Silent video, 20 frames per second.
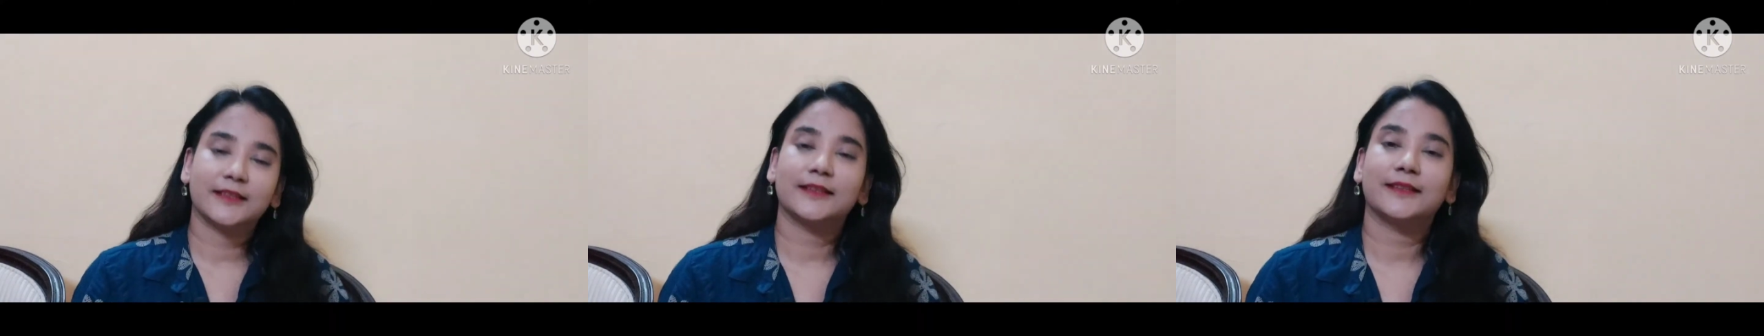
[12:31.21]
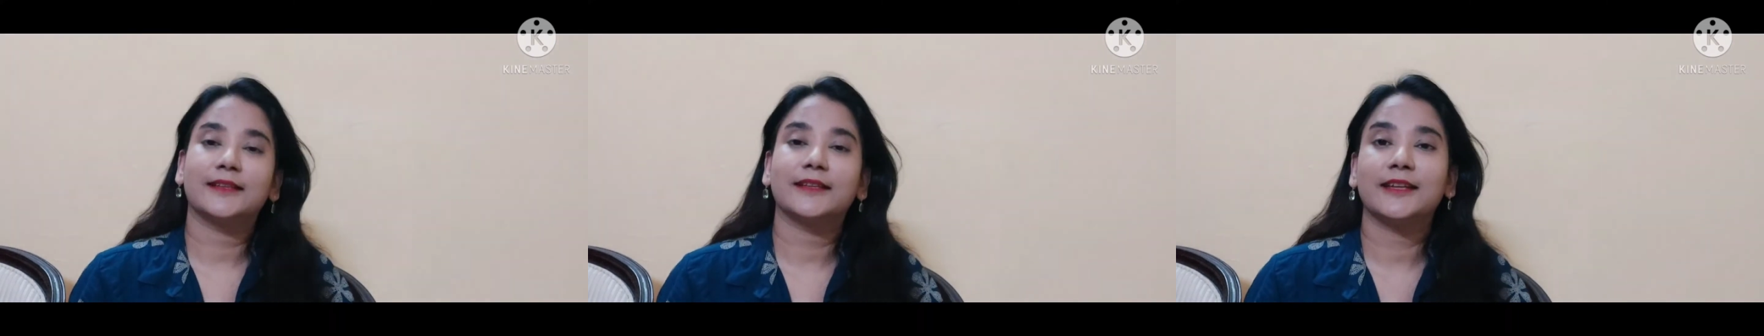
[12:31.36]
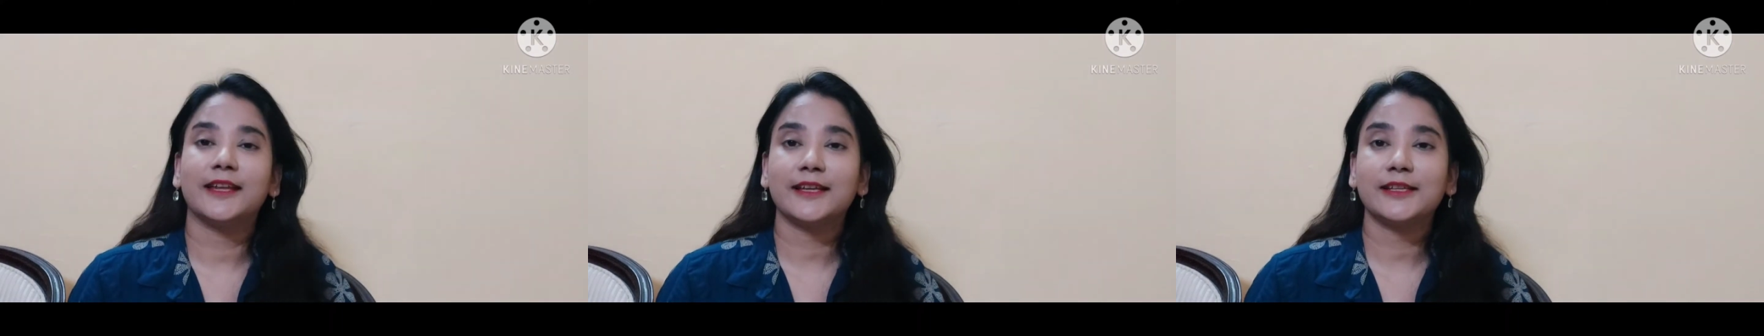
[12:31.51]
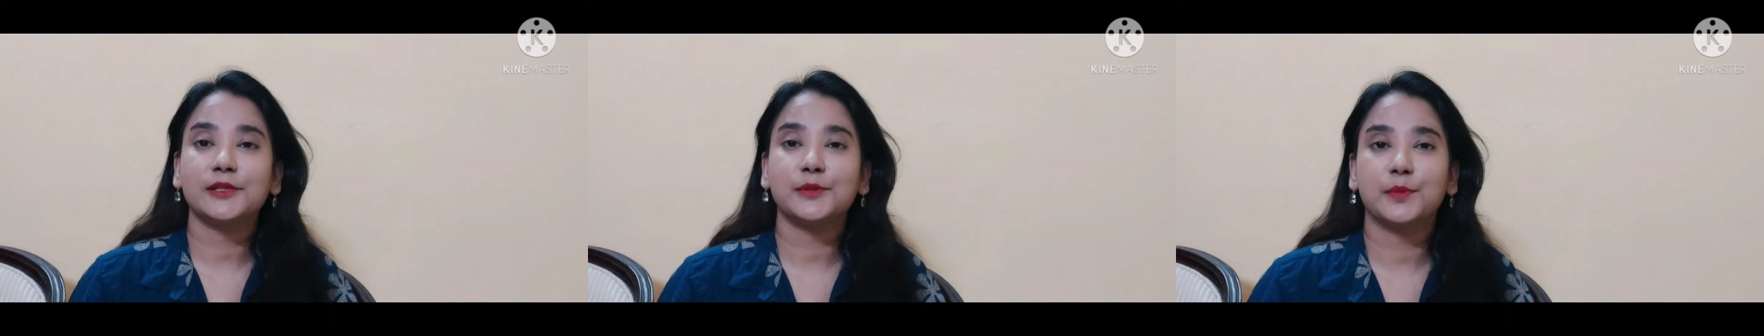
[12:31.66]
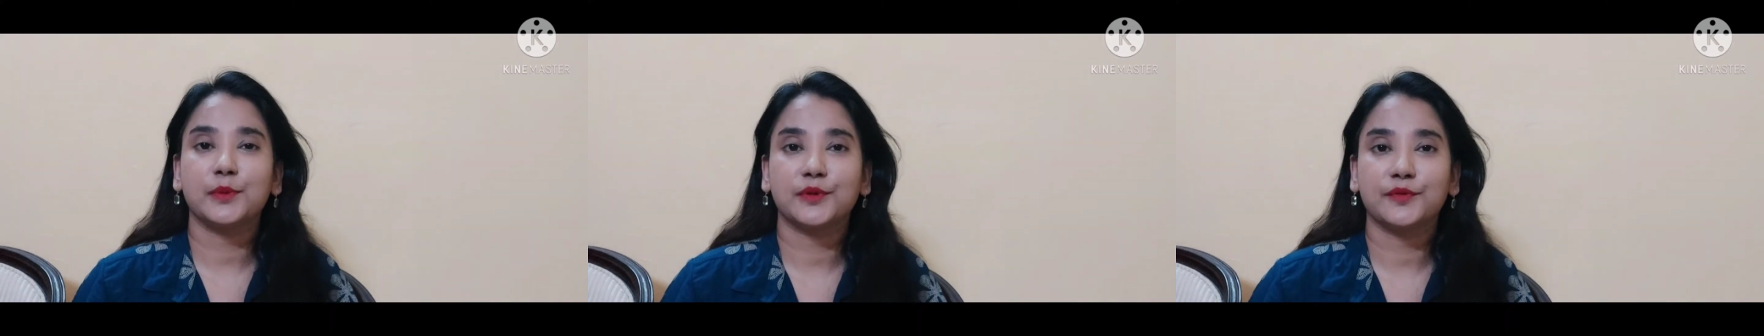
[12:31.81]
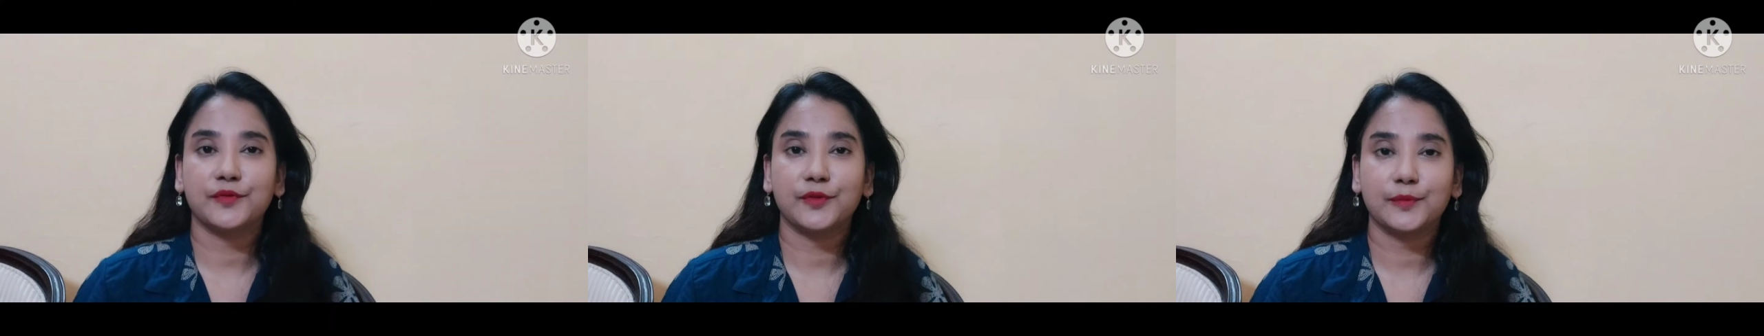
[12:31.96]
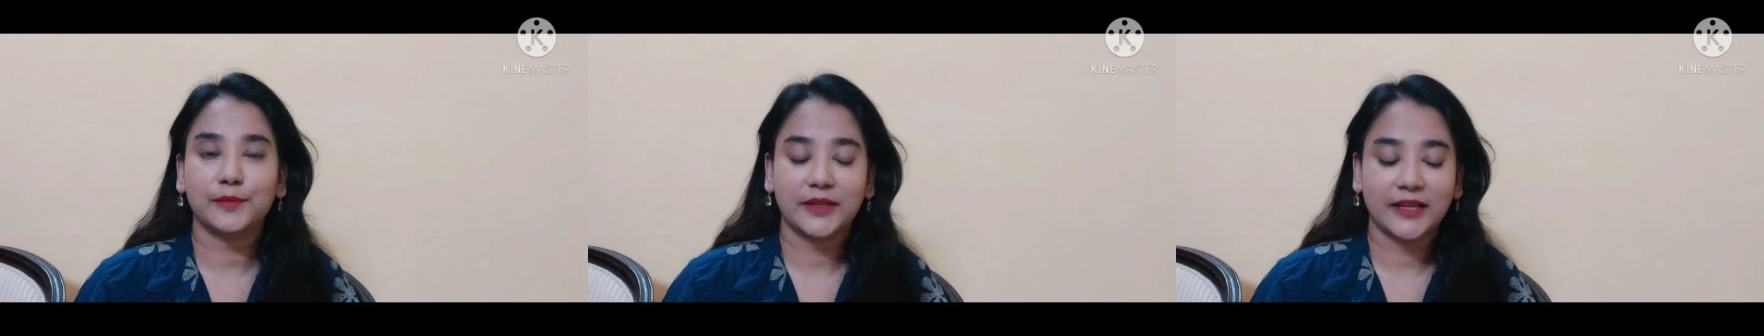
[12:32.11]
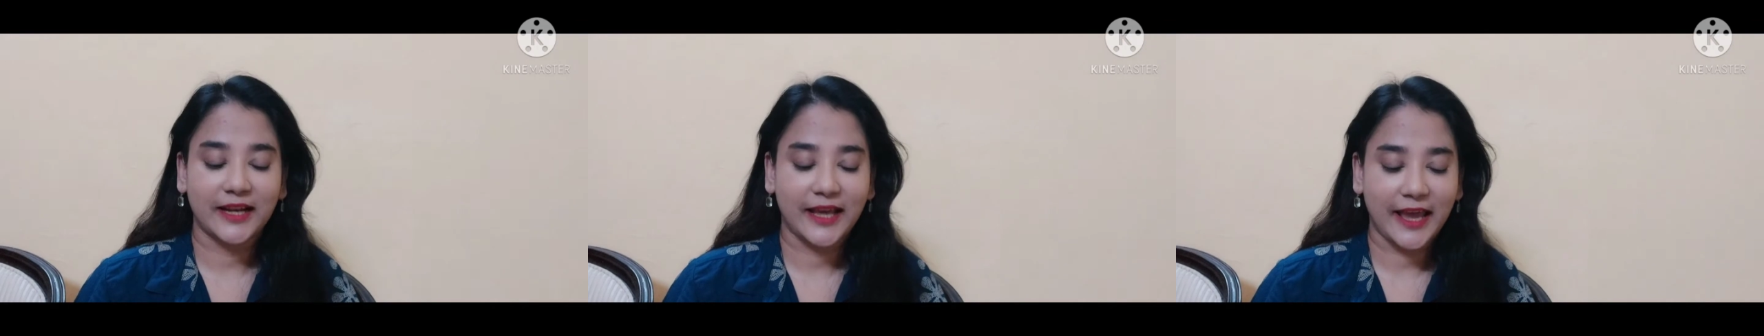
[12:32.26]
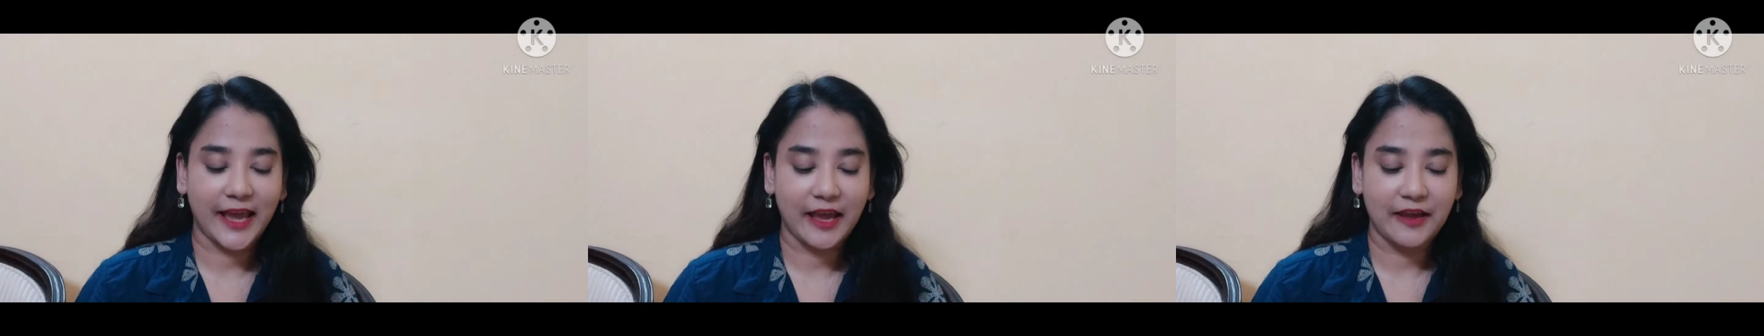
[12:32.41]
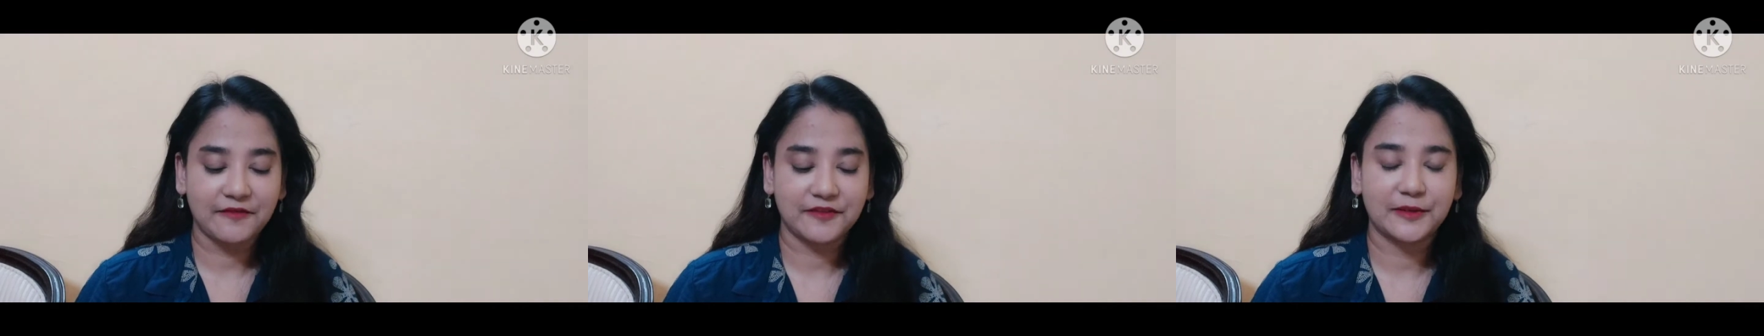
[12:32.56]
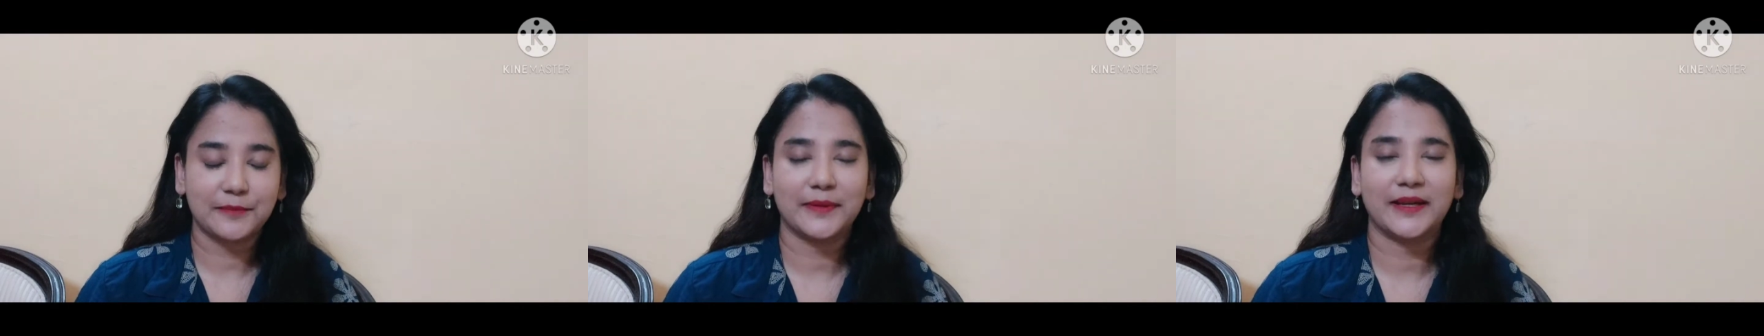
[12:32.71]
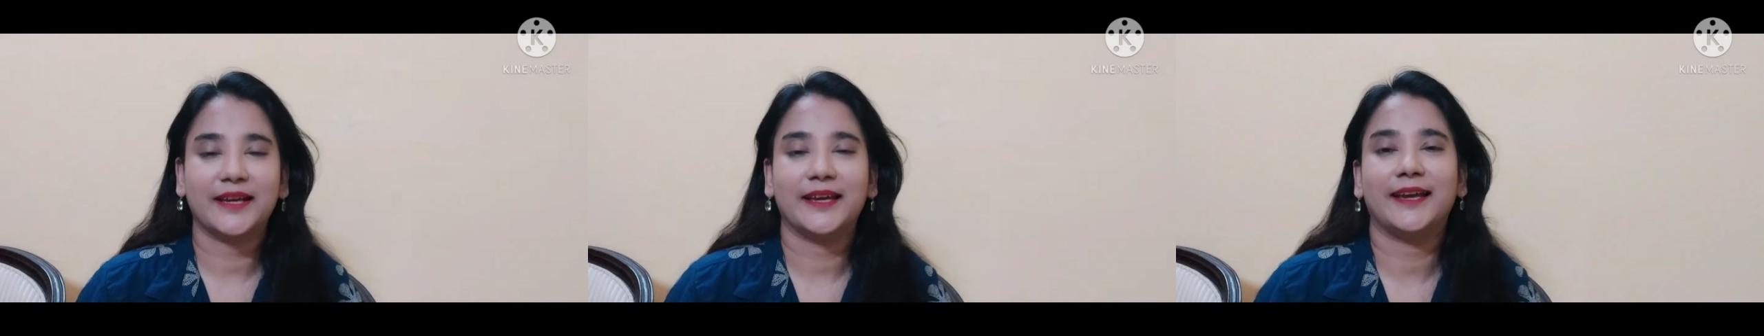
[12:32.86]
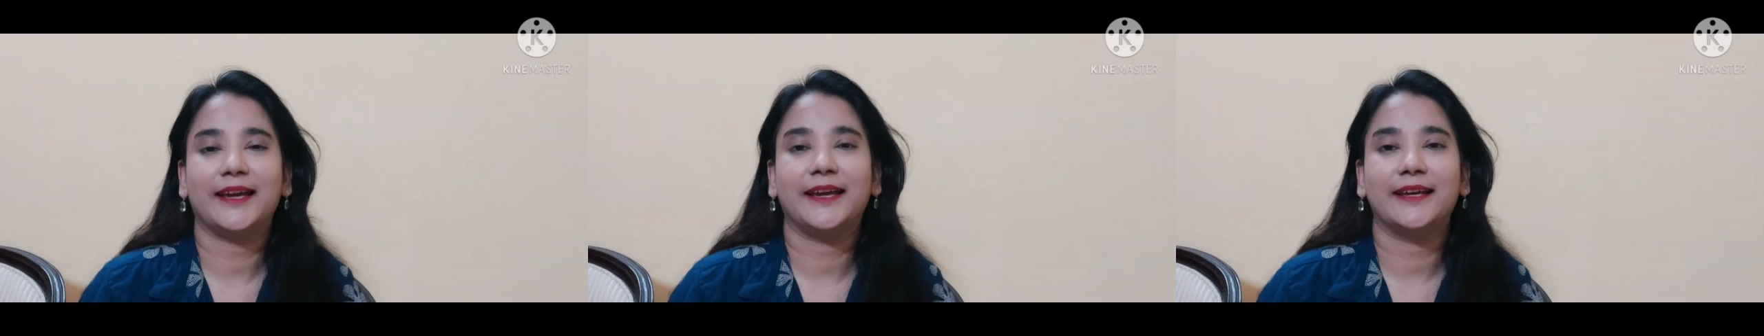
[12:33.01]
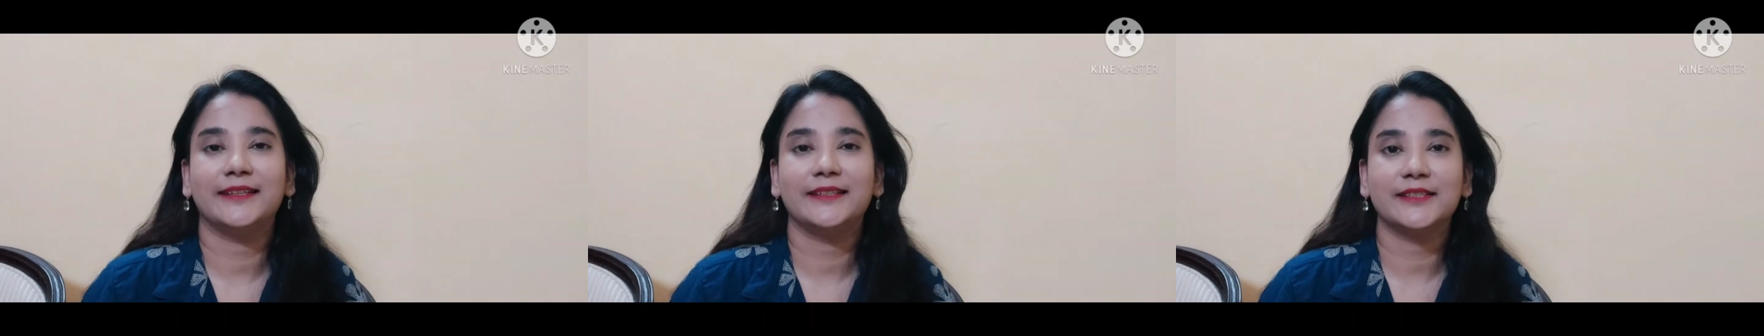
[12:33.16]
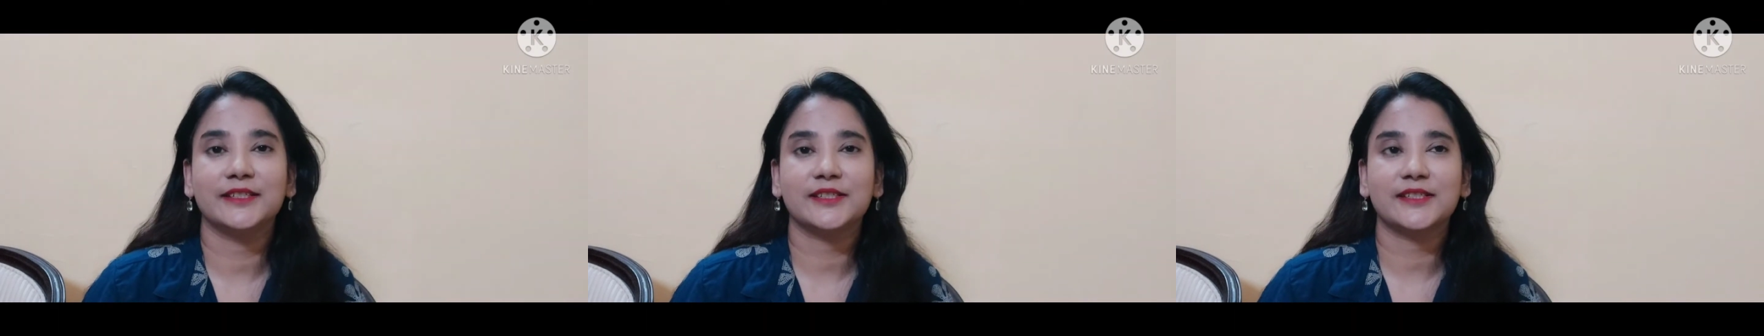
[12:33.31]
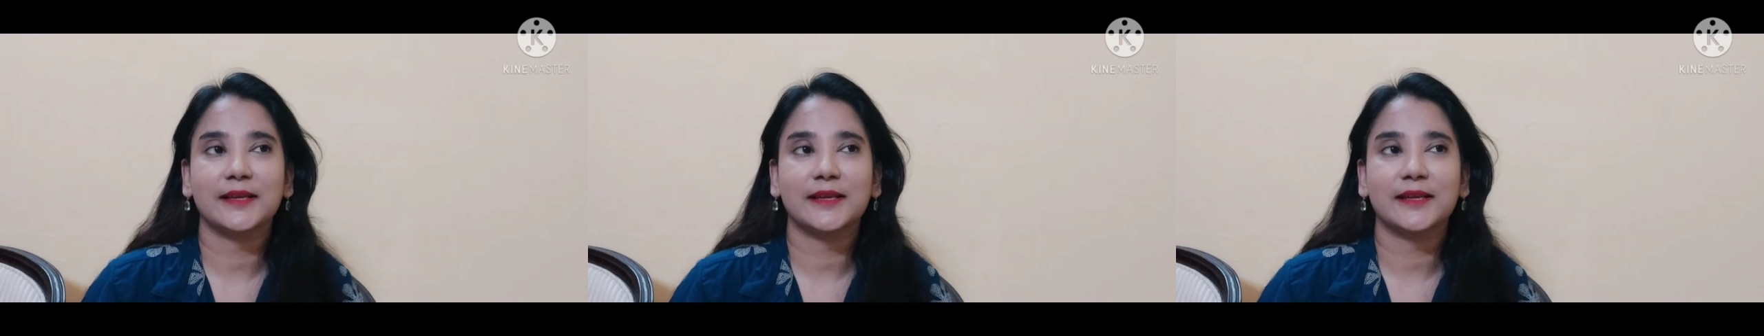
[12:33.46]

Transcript: The next perfume that I have in my hand is